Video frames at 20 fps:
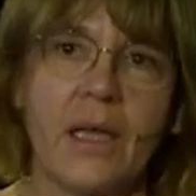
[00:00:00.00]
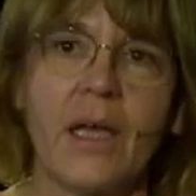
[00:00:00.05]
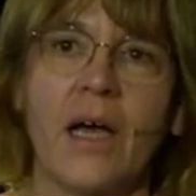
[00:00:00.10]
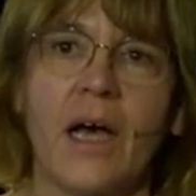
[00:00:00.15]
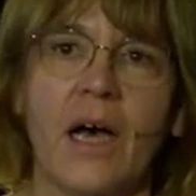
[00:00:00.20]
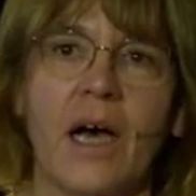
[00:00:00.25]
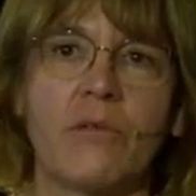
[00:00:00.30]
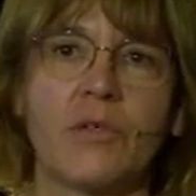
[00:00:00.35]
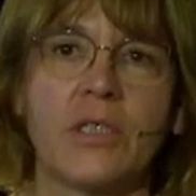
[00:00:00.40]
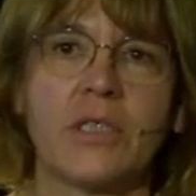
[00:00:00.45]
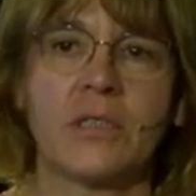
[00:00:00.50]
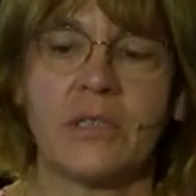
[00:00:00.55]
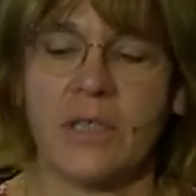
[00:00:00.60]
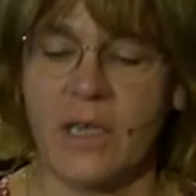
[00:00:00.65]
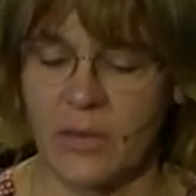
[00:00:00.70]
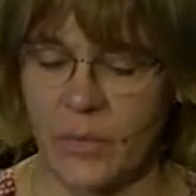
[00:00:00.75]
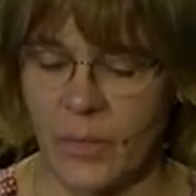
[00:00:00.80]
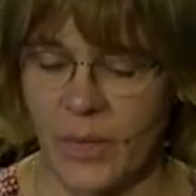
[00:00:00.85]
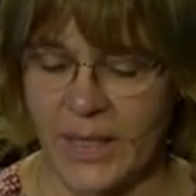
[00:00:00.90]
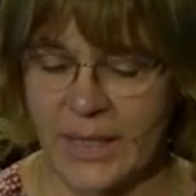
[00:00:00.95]
I will
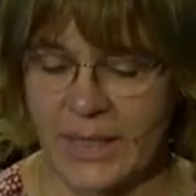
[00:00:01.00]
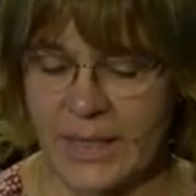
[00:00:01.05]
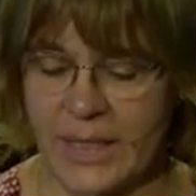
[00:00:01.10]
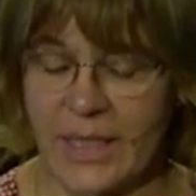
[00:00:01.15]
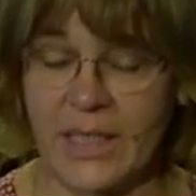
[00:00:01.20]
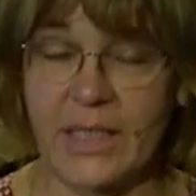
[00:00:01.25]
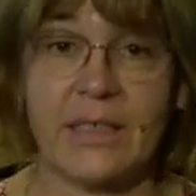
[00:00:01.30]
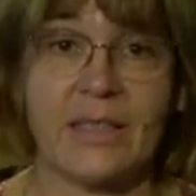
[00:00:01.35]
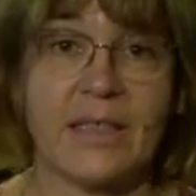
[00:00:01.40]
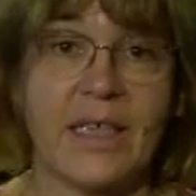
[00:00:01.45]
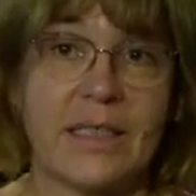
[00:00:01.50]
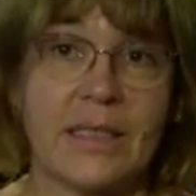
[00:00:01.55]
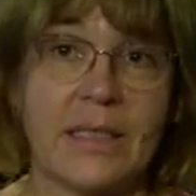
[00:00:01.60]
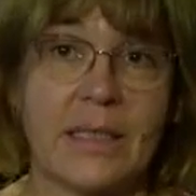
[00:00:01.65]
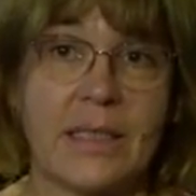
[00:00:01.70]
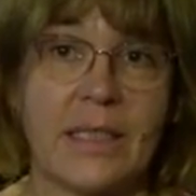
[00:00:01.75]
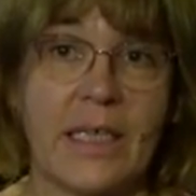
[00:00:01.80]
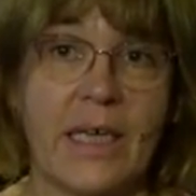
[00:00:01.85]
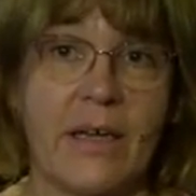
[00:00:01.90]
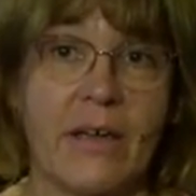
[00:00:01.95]
start by saying
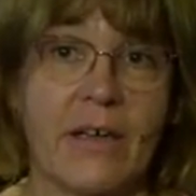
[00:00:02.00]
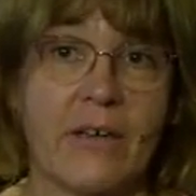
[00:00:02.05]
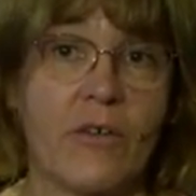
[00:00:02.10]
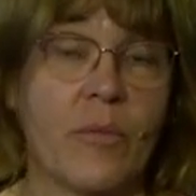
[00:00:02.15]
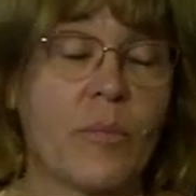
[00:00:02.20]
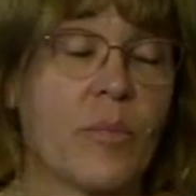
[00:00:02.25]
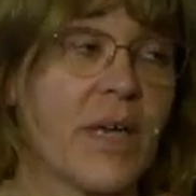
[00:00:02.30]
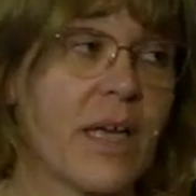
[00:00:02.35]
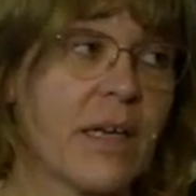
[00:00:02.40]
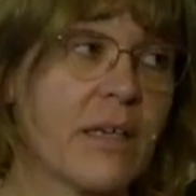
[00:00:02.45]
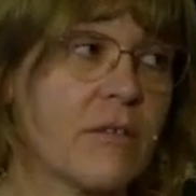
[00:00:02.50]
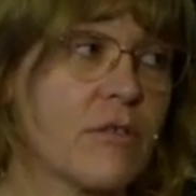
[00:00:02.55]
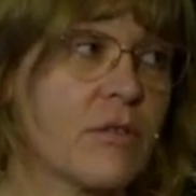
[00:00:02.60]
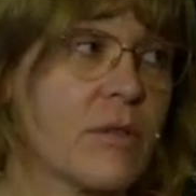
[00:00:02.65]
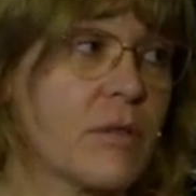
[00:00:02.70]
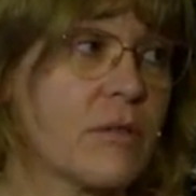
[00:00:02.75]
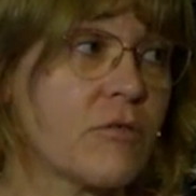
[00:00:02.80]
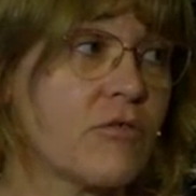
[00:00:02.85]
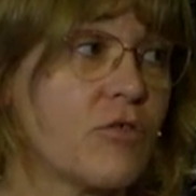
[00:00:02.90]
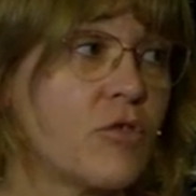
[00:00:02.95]
that
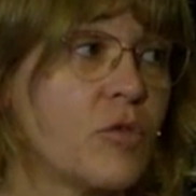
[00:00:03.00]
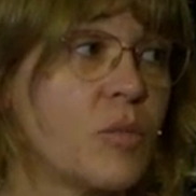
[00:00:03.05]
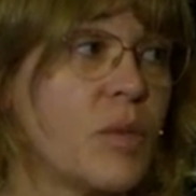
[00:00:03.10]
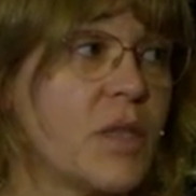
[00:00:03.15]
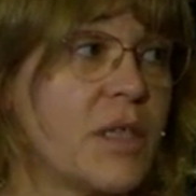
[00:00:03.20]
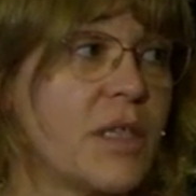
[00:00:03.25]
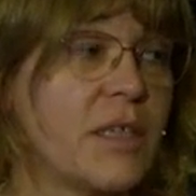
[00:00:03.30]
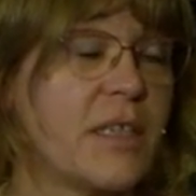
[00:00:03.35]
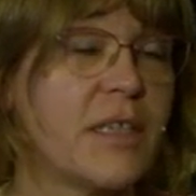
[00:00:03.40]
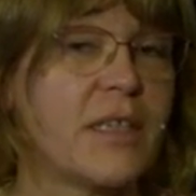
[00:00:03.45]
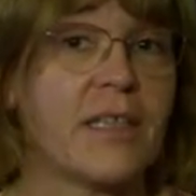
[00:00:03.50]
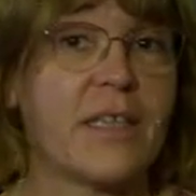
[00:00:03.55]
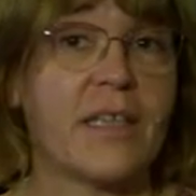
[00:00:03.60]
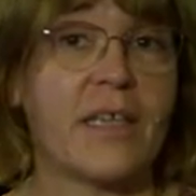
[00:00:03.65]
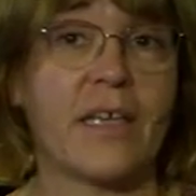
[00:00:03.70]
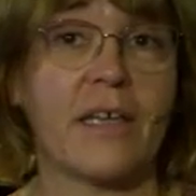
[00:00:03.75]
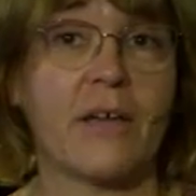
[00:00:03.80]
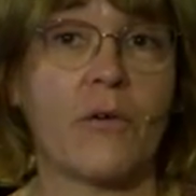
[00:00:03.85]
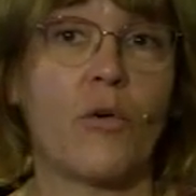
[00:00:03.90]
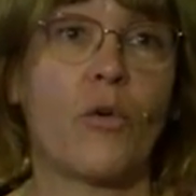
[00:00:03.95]
compliance should be in,
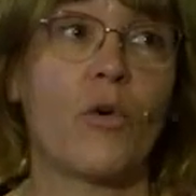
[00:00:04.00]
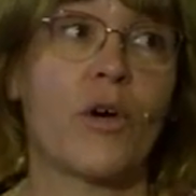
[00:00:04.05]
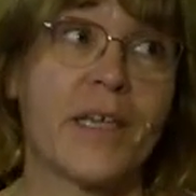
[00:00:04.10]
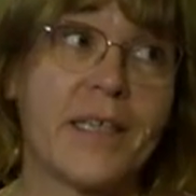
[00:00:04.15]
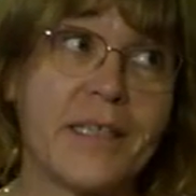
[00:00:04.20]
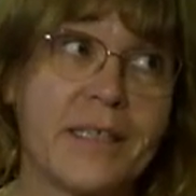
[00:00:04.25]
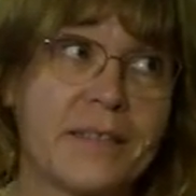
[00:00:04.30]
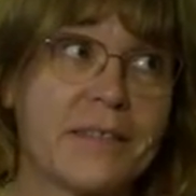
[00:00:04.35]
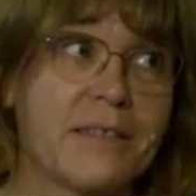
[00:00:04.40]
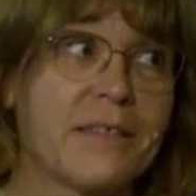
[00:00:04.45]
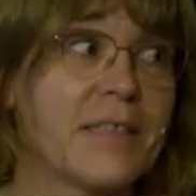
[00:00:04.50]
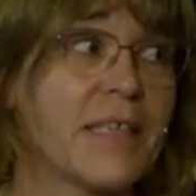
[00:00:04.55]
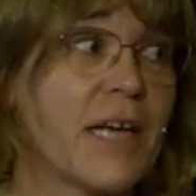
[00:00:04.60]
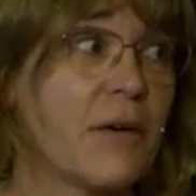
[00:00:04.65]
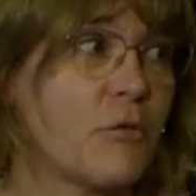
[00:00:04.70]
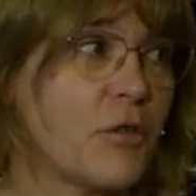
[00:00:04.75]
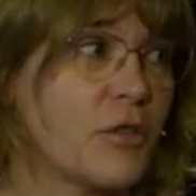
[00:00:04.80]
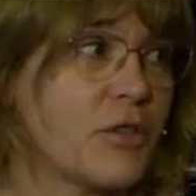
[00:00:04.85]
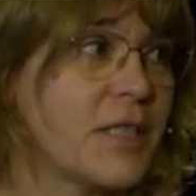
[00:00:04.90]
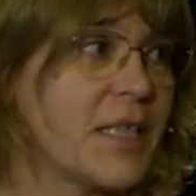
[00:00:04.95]
or is in
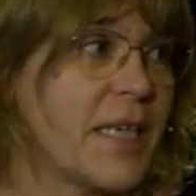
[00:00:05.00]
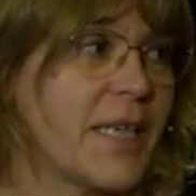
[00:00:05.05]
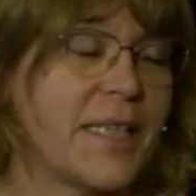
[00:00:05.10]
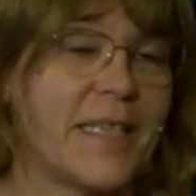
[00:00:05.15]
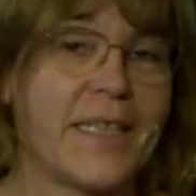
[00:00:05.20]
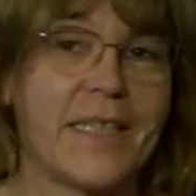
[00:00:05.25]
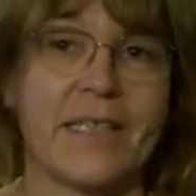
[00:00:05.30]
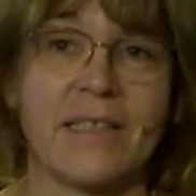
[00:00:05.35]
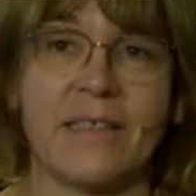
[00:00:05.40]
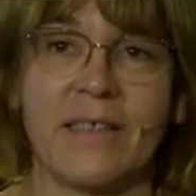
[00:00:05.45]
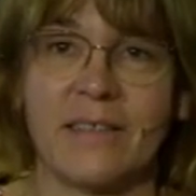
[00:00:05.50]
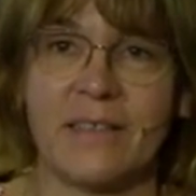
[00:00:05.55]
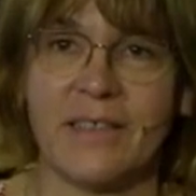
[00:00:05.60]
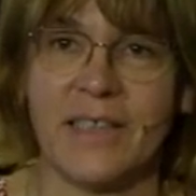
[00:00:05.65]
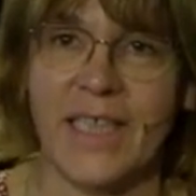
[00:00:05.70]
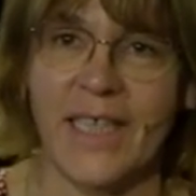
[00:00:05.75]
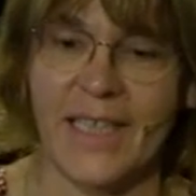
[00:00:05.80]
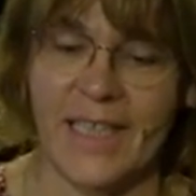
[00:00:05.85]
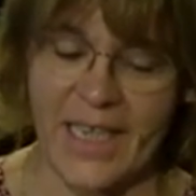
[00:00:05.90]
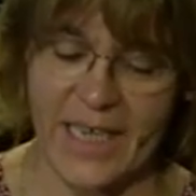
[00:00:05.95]
our
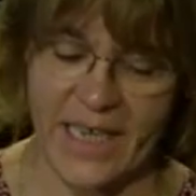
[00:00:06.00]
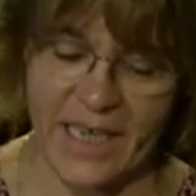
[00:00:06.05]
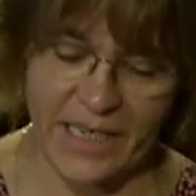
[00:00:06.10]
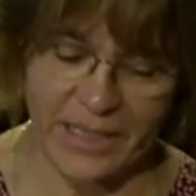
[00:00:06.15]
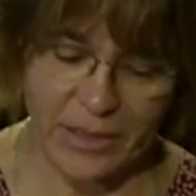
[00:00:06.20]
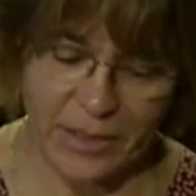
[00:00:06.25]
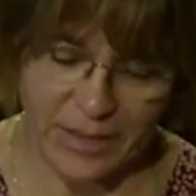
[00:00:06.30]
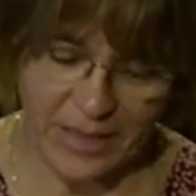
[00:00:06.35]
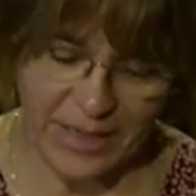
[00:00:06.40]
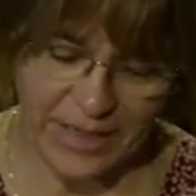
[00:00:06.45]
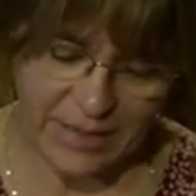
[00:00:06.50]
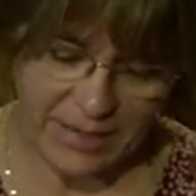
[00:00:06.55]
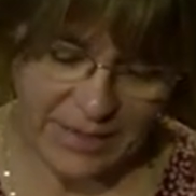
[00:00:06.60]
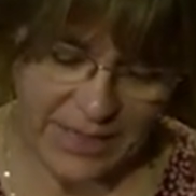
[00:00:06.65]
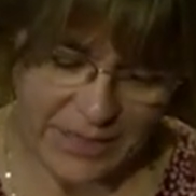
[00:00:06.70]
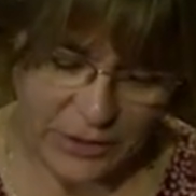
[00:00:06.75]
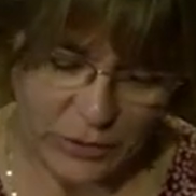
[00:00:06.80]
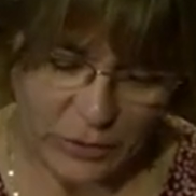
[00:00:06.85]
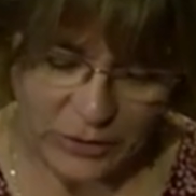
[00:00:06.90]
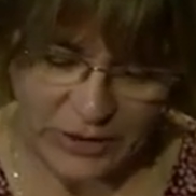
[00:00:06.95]
DNA
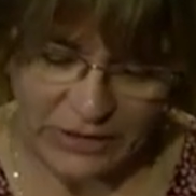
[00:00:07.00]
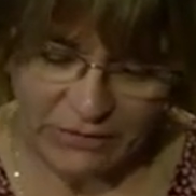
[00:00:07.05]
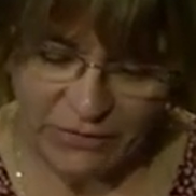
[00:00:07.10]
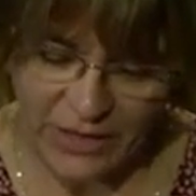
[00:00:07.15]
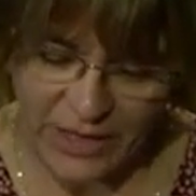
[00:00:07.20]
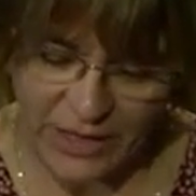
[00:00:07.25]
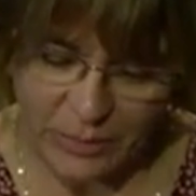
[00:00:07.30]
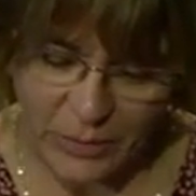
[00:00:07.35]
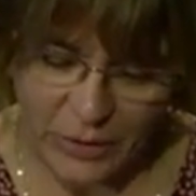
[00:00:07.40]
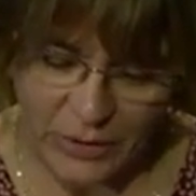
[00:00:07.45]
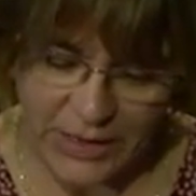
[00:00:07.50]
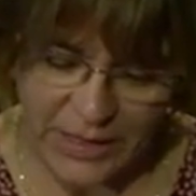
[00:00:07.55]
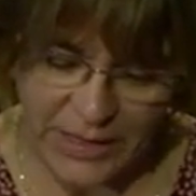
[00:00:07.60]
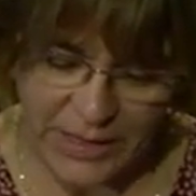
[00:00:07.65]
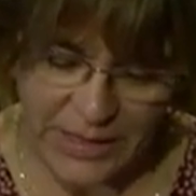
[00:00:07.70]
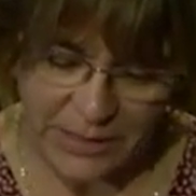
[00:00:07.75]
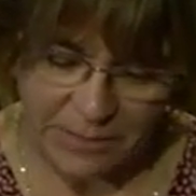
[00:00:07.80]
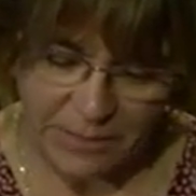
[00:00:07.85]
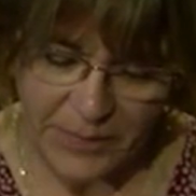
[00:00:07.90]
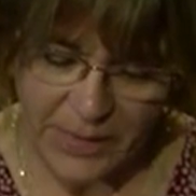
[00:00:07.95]
as notified
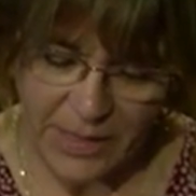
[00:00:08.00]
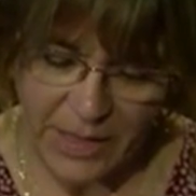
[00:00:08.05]
bodies.